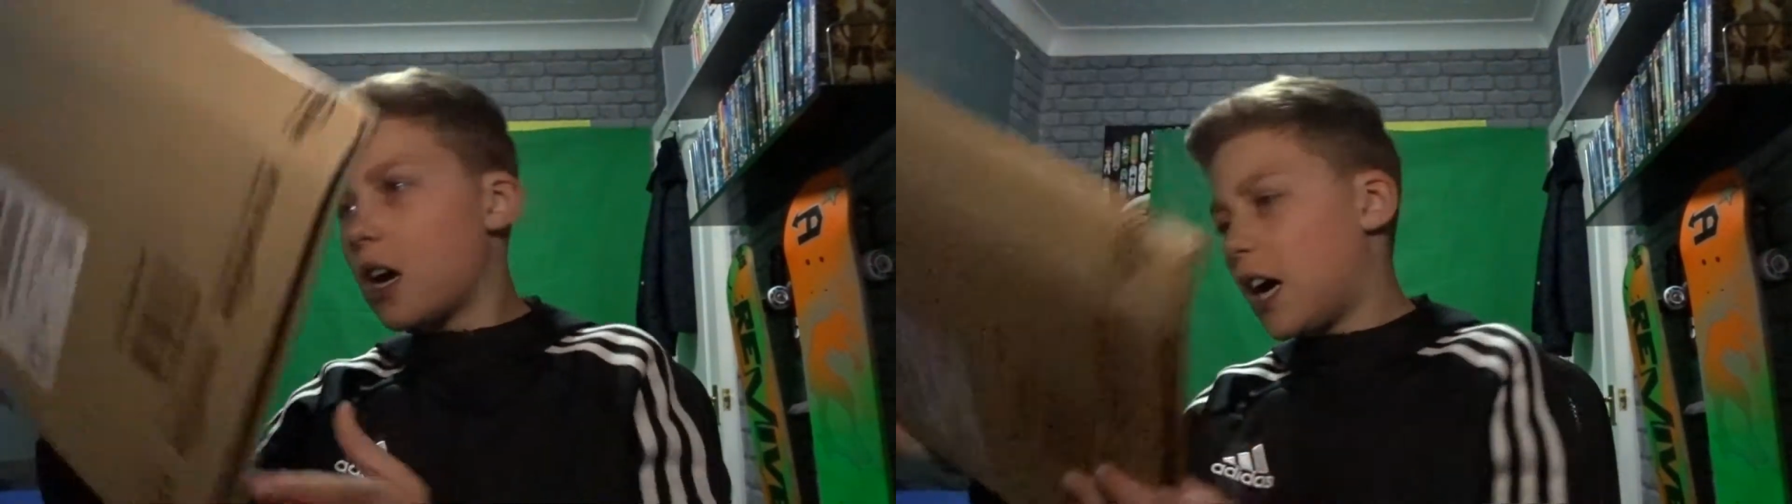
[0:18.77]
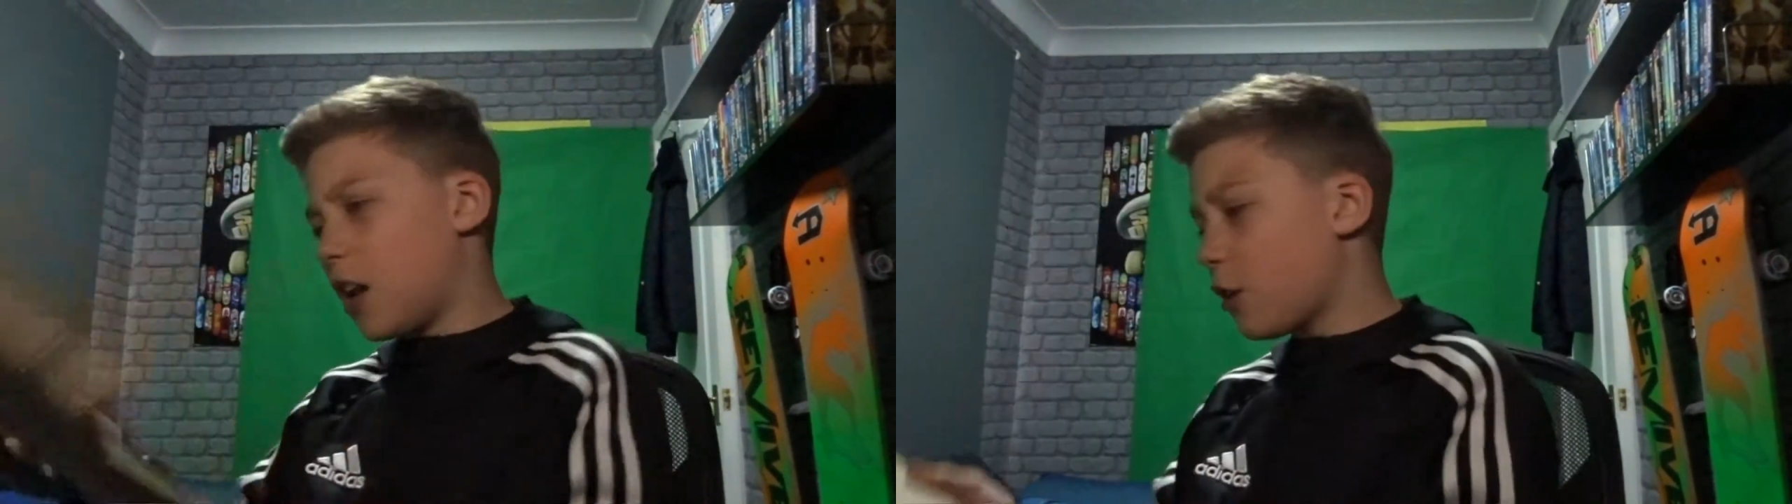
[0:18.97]

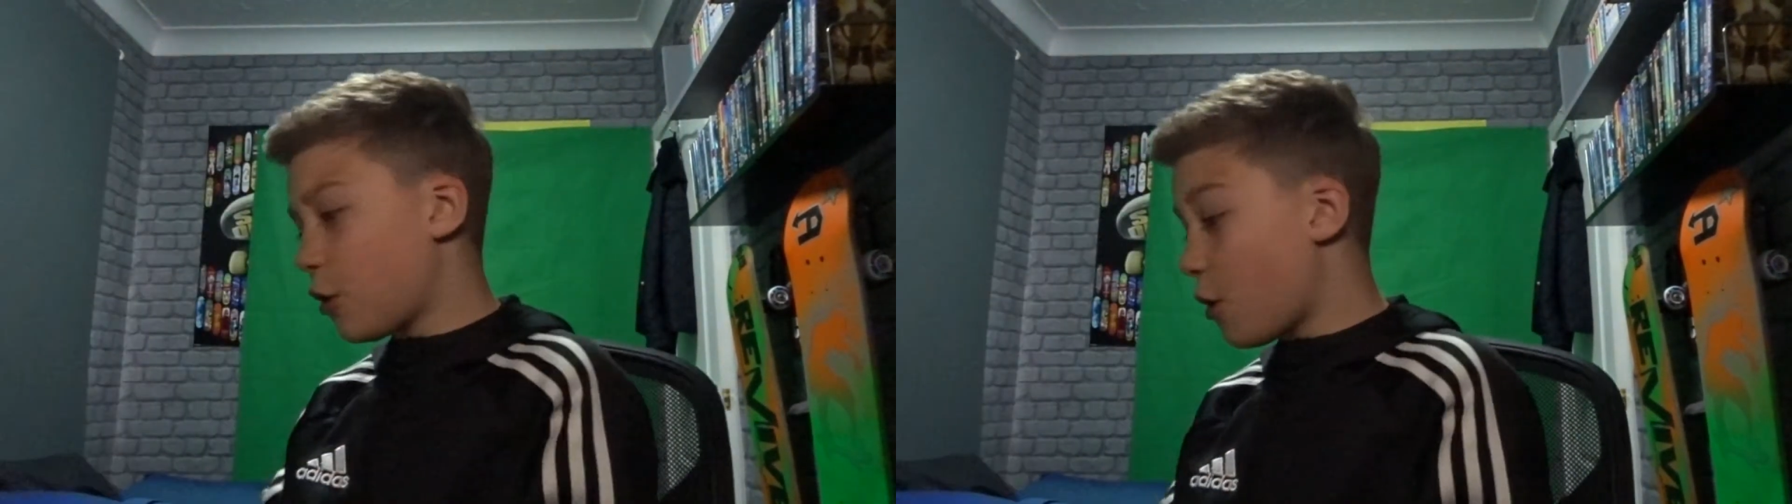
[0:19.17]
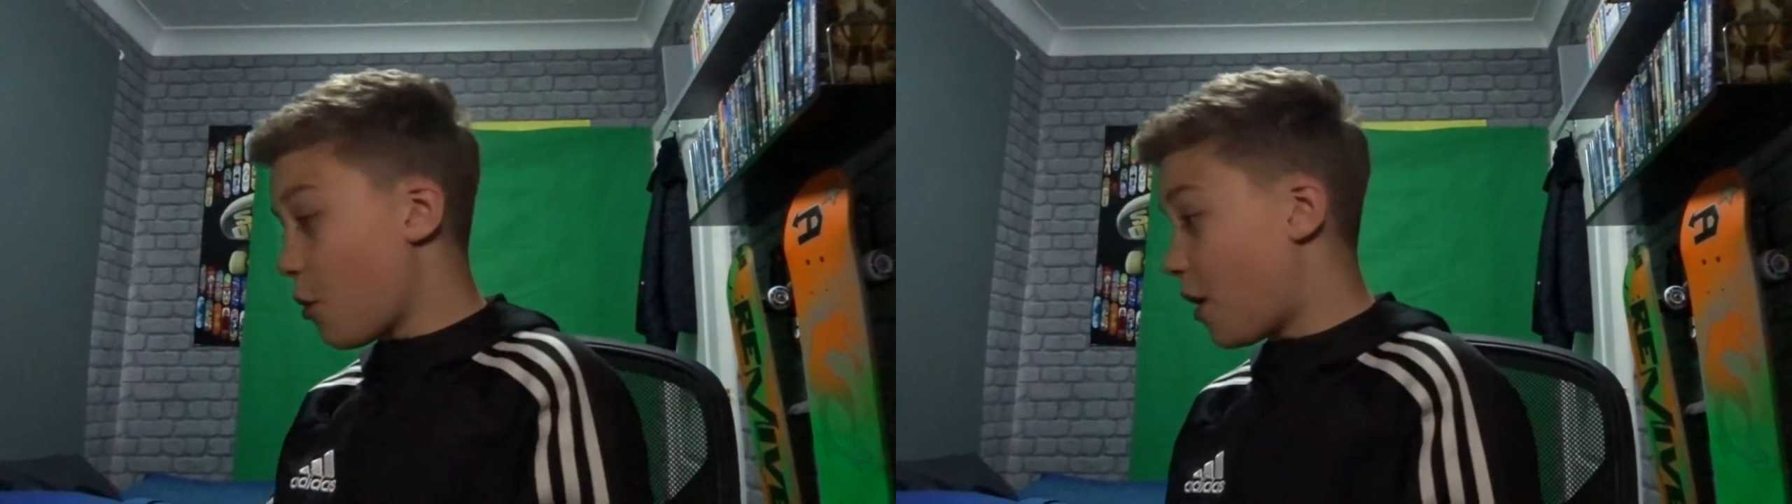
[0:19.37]
and I don't
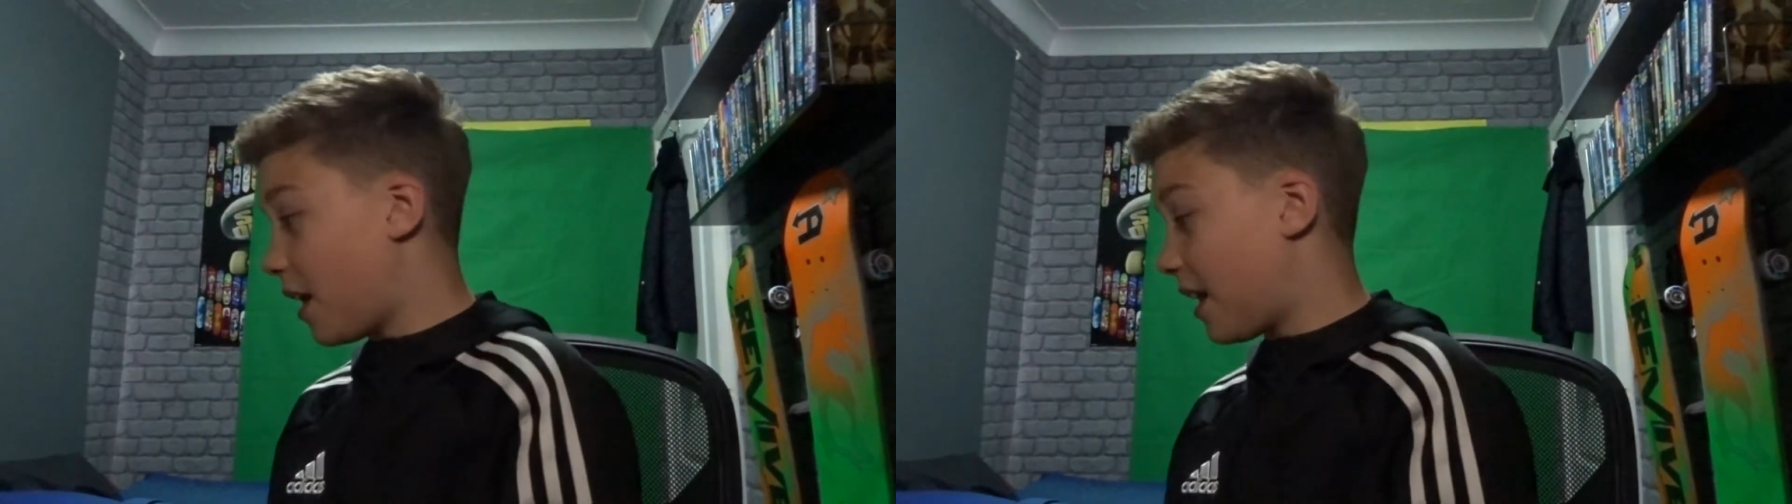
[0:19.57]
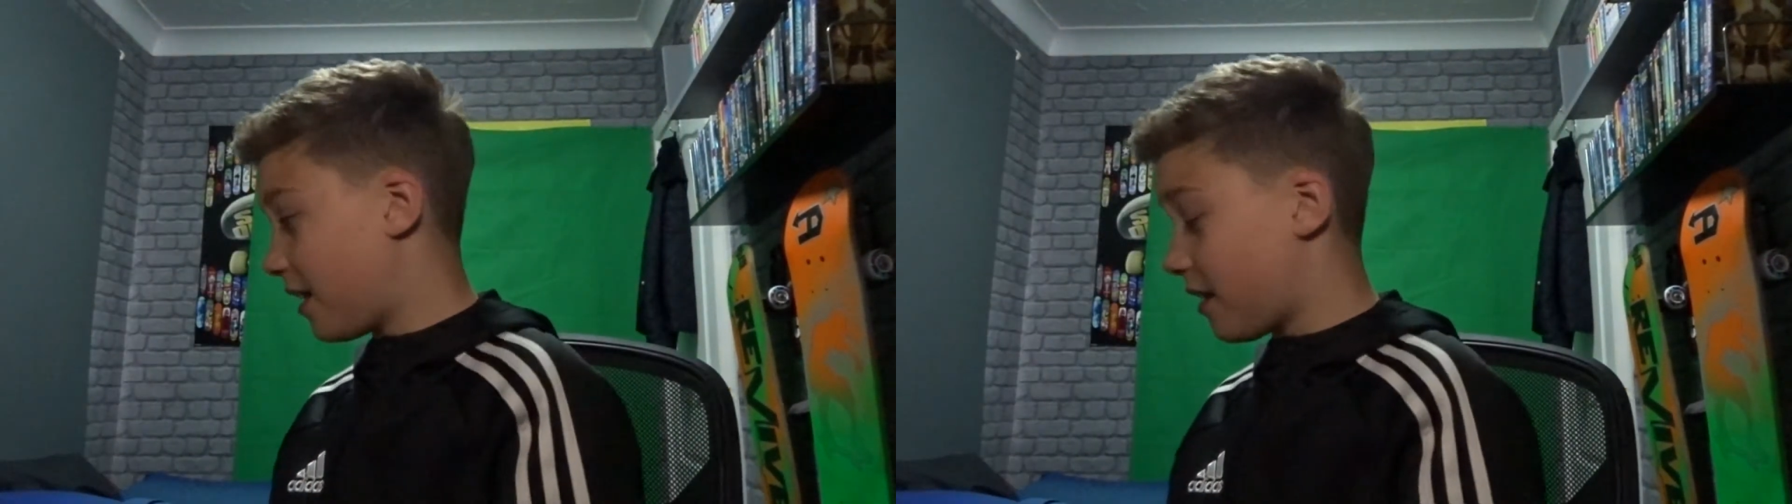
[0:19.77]
know what
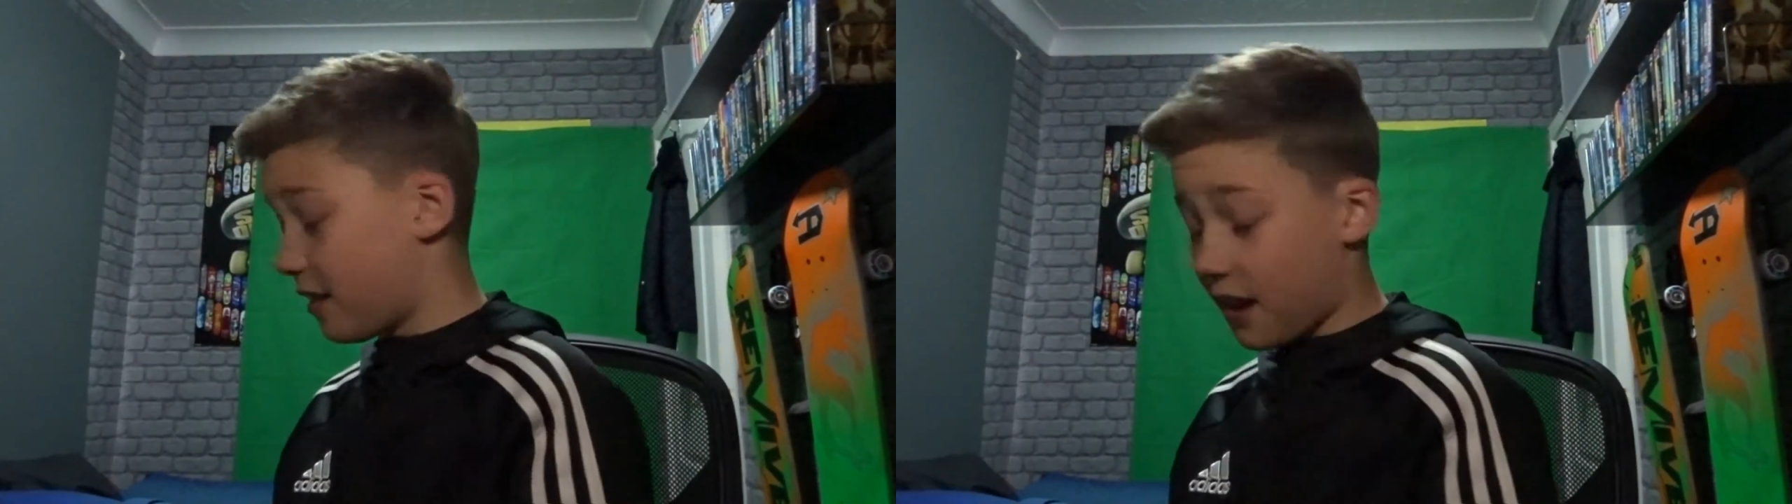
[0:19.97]
it is because